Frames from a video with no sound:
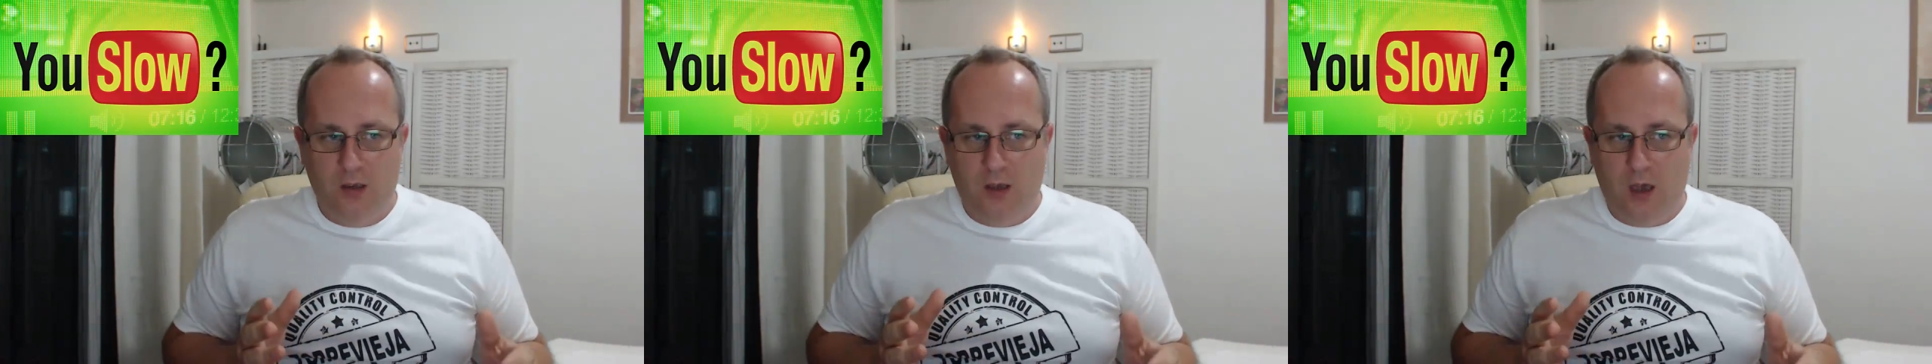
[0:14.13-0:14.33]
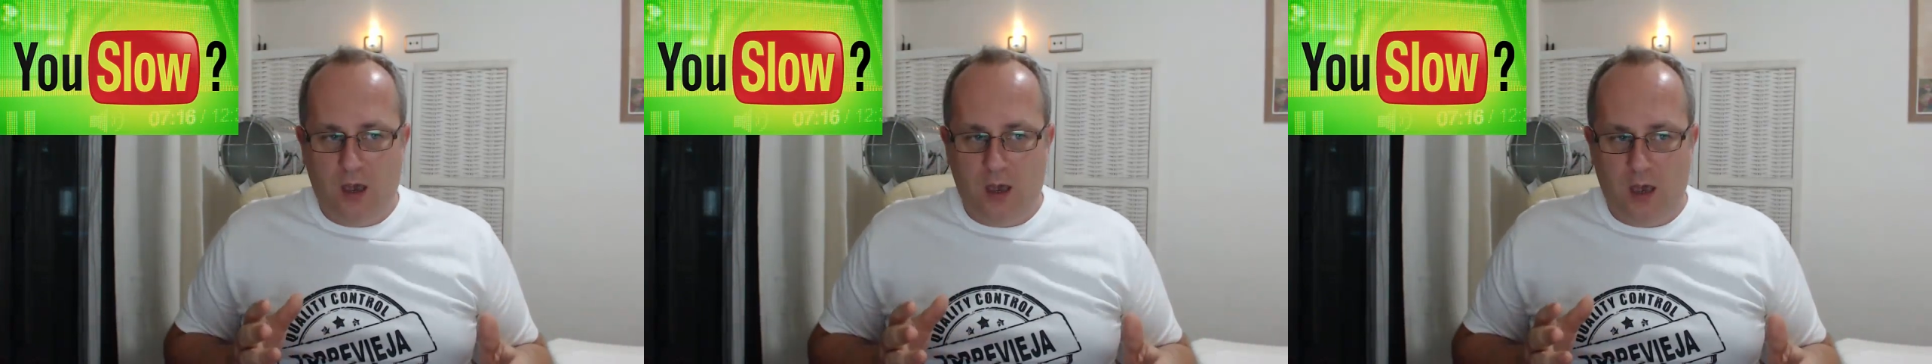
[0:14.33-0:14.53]

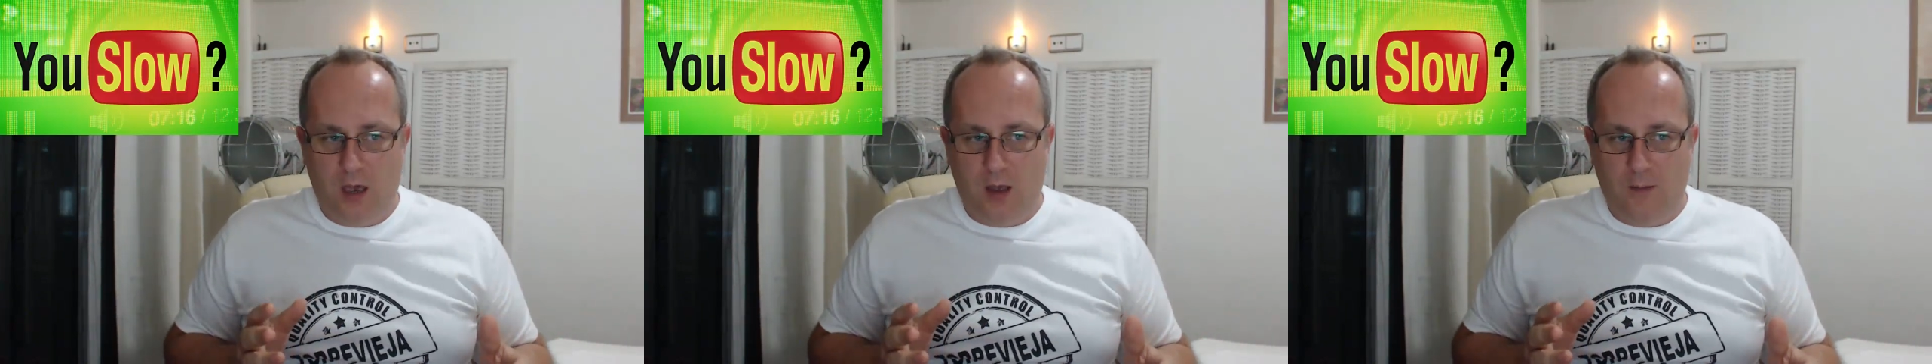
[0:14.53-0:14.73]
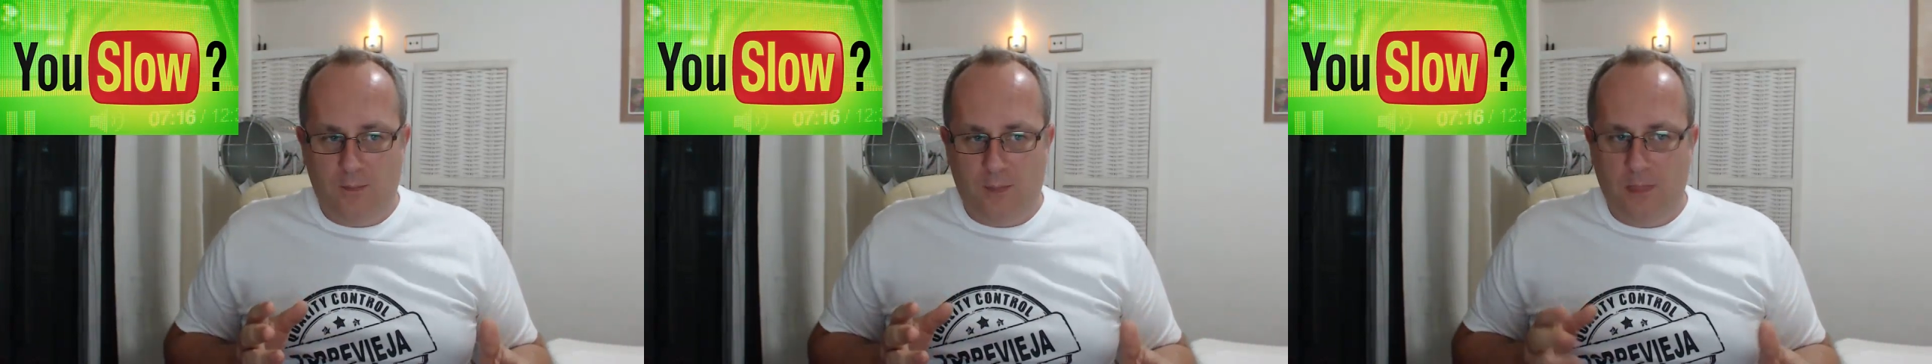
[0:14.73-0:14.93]

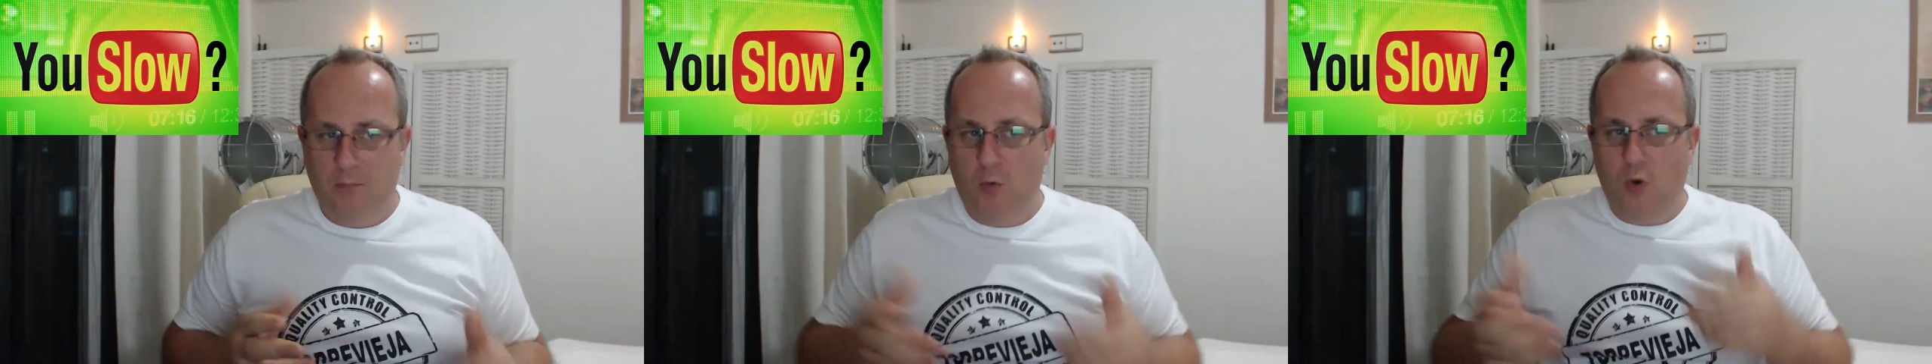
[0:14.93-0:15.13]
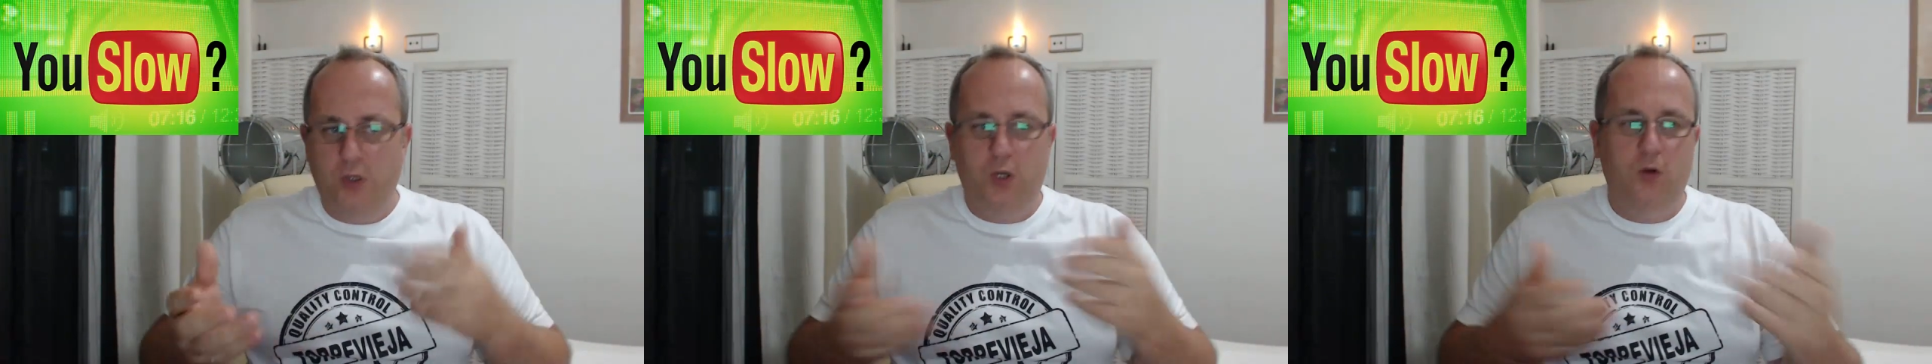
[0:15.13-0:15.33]
um,
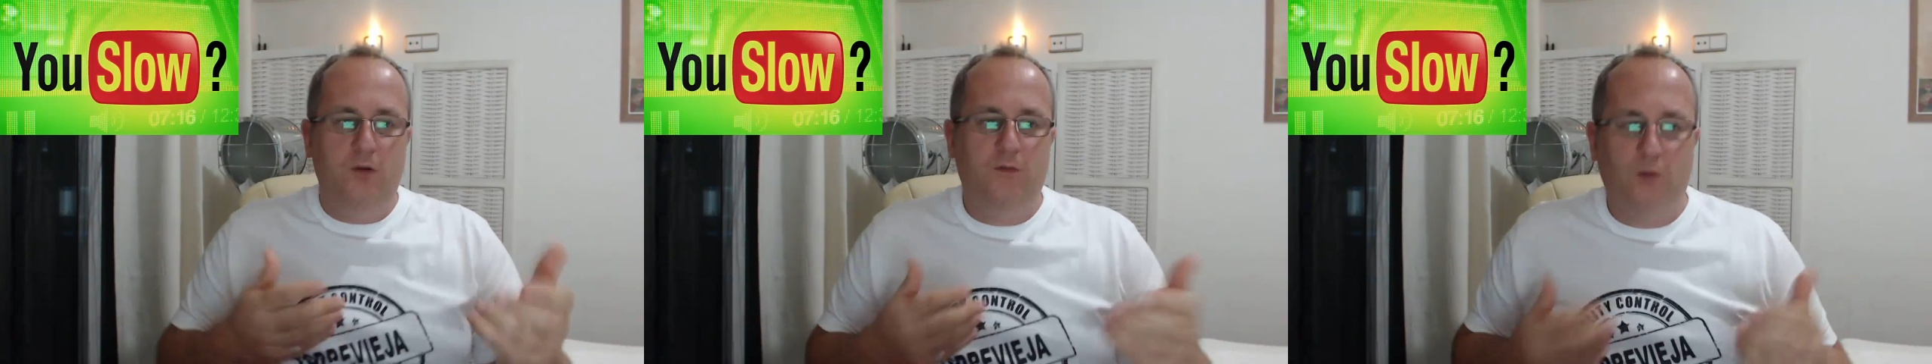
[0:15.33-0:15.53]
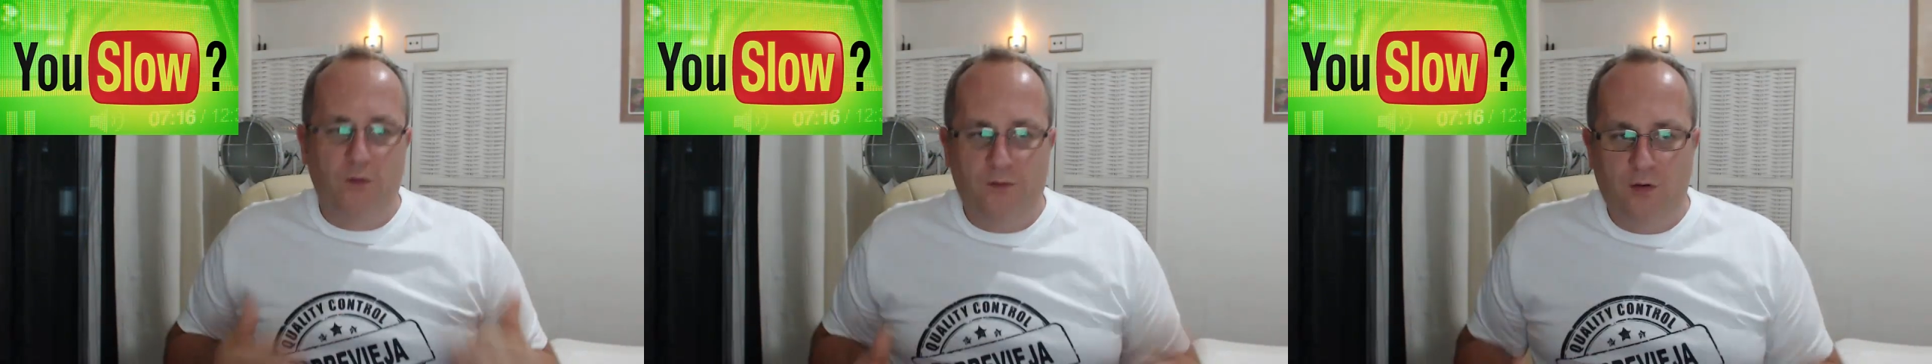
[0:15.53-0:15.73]
more
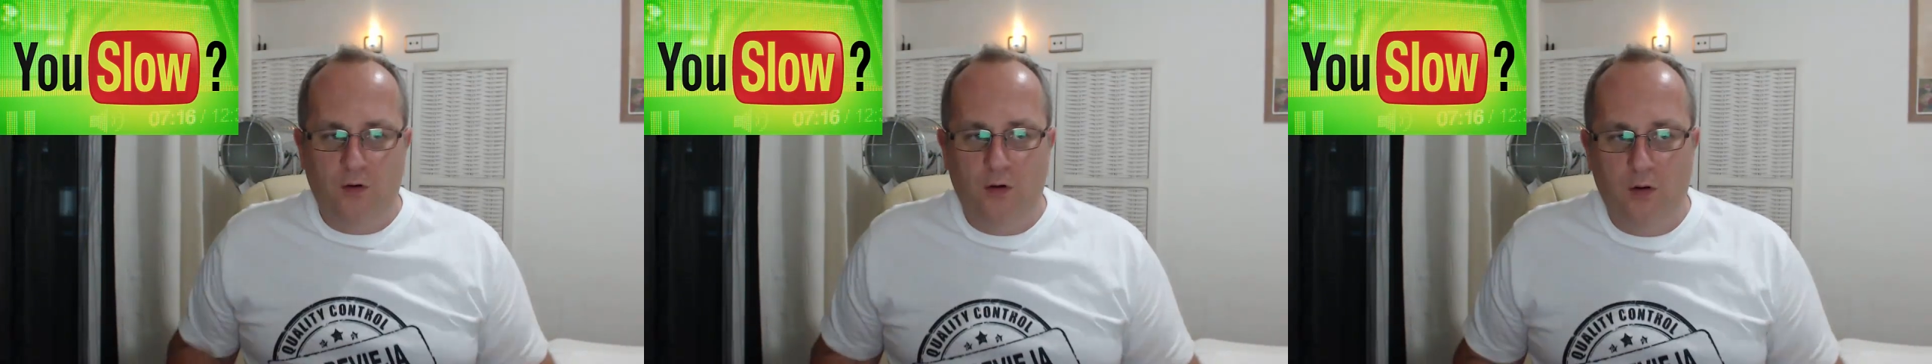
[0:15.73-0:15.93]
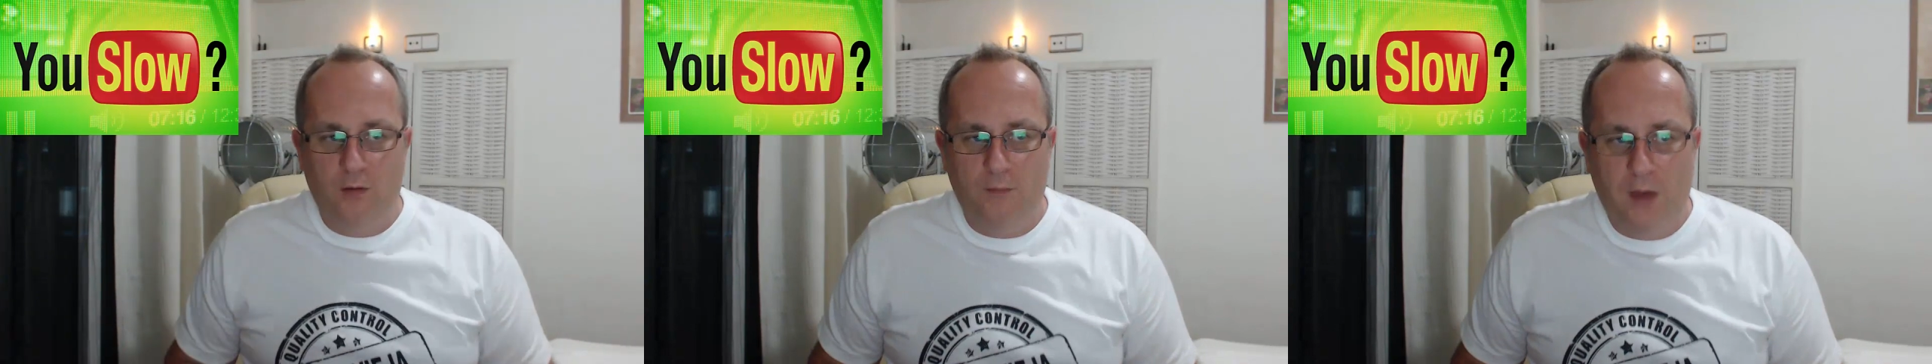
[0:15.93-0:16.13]
useful
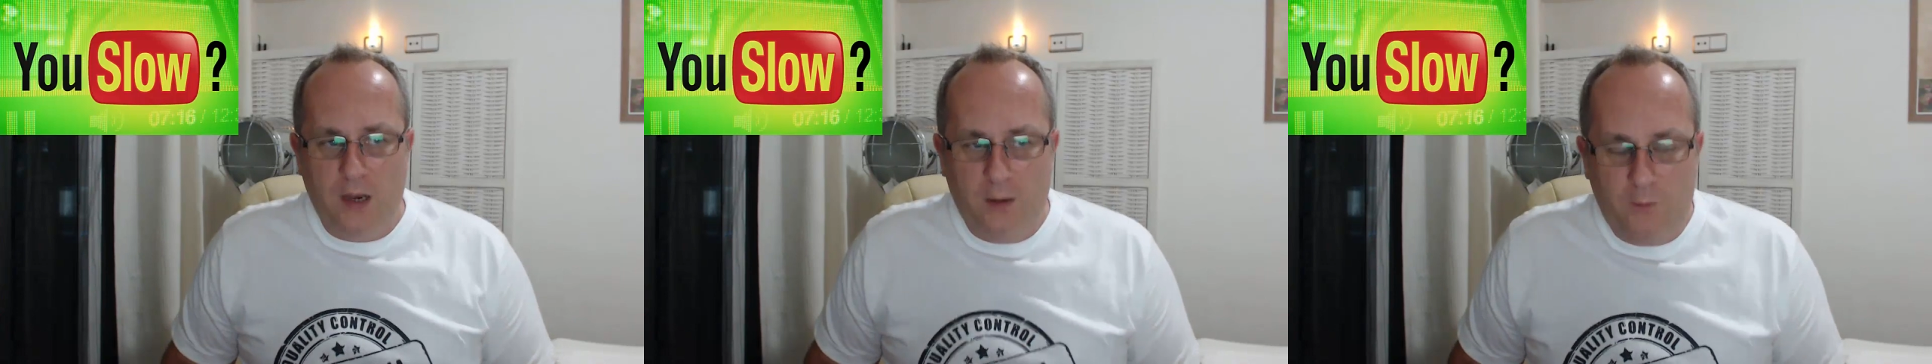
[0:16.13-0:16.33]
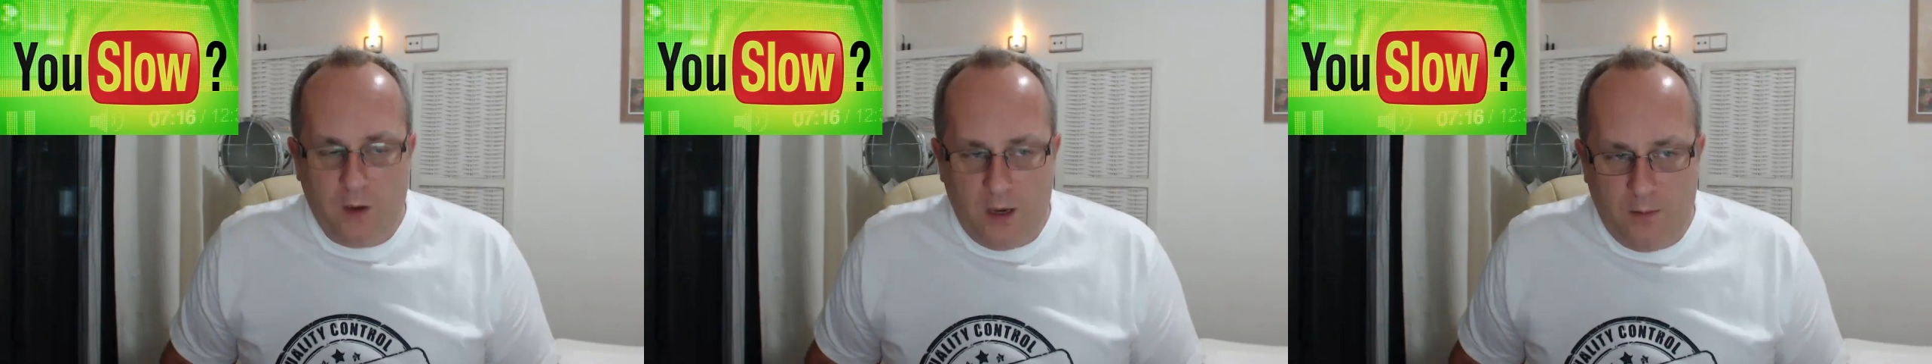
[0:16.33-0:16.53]
for
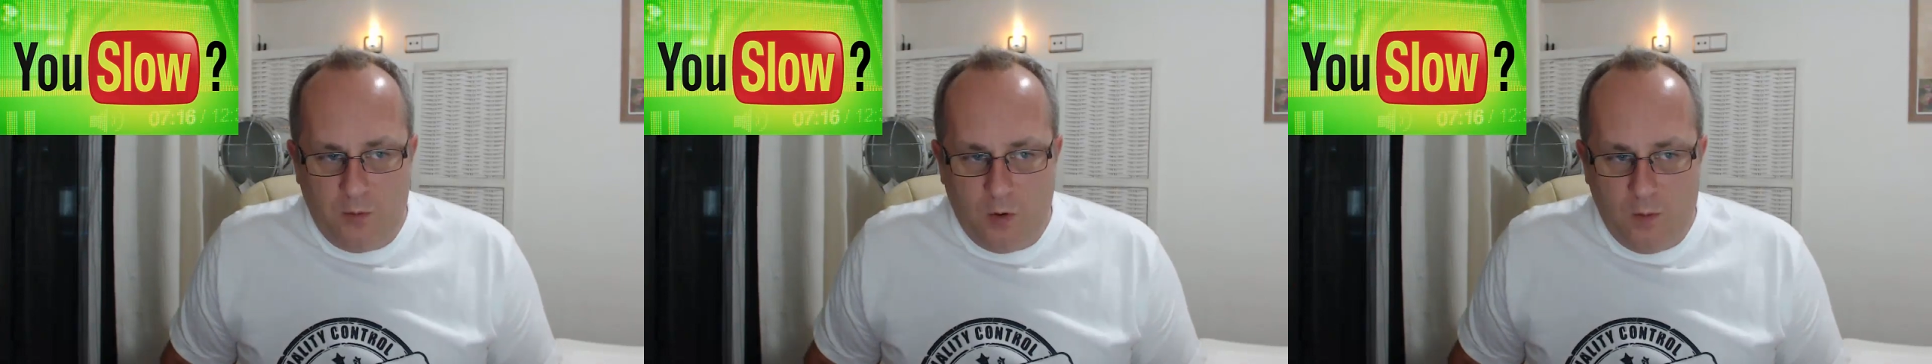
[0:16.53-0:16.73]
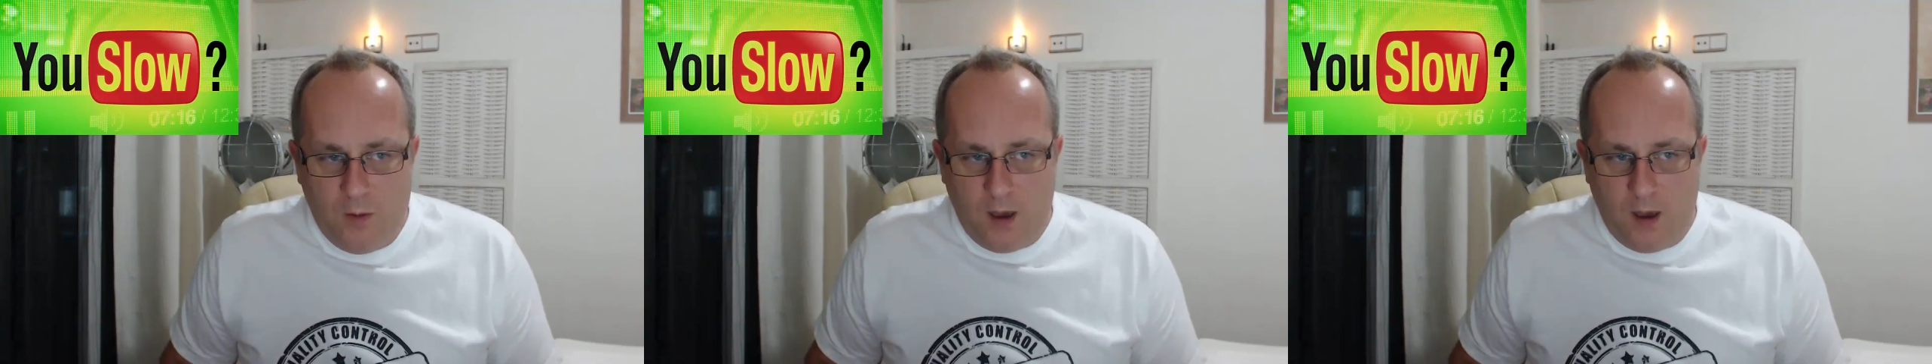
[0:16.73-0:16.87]
many people.